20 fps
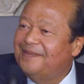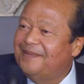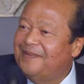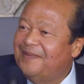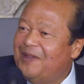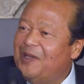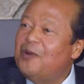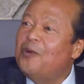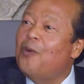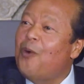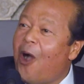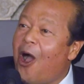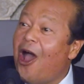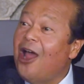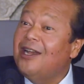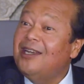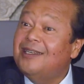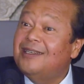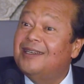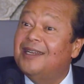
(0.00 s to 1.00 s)
You
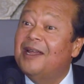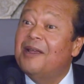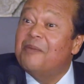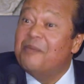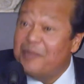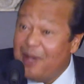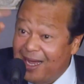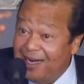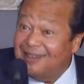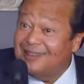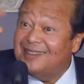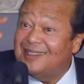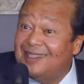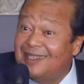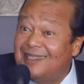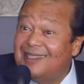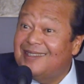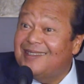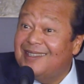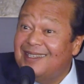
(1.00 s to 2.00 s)
want better
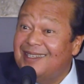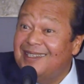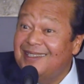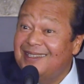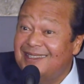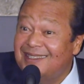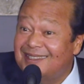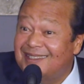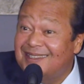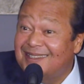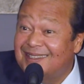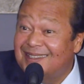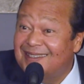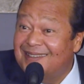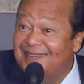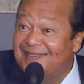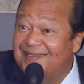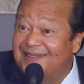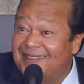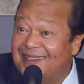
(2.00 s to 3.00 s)
citizens?
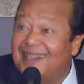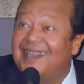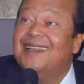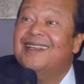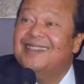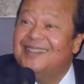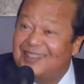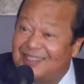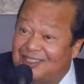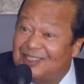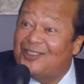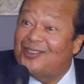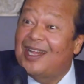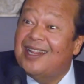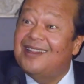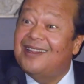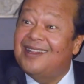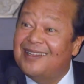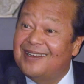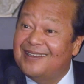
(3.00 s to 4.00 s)

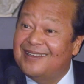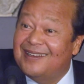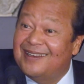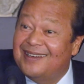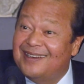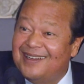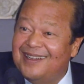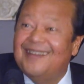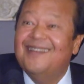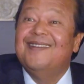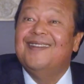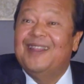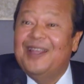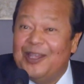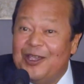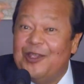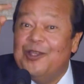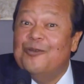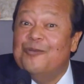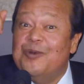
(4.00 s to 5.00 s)
Strengthen the
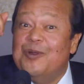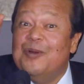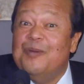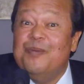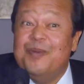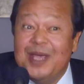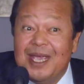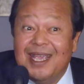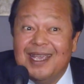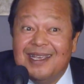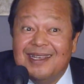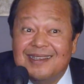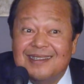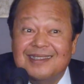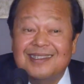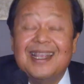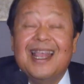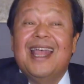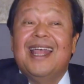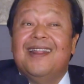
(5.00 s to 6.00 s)
human
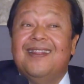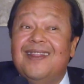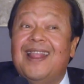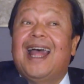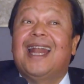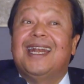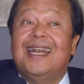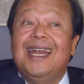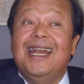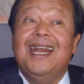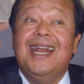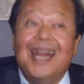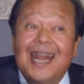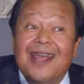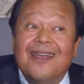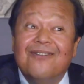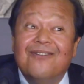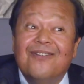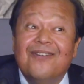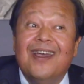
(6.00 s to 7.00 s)
beings that
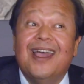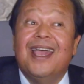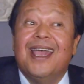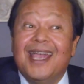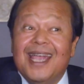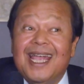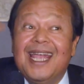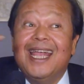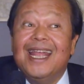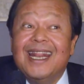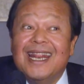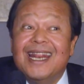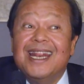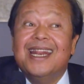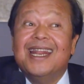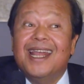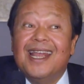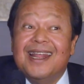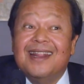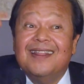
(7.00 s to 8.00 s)
live
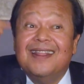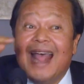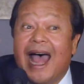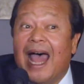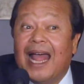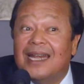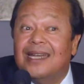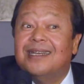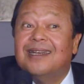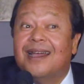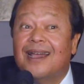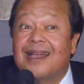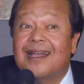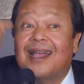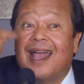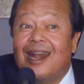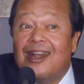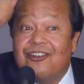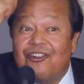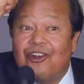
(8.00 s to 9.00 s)
in that
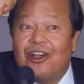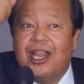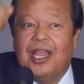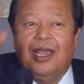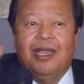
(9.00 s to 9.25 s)
country.